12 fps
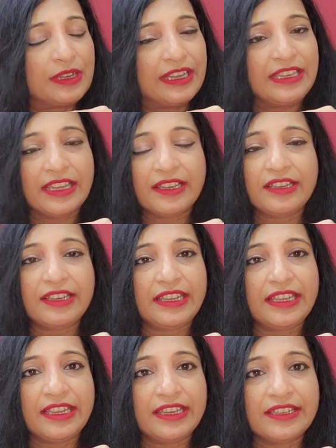
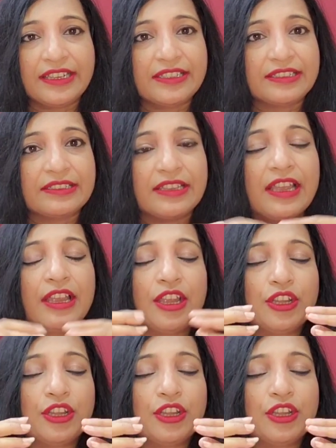clinically it is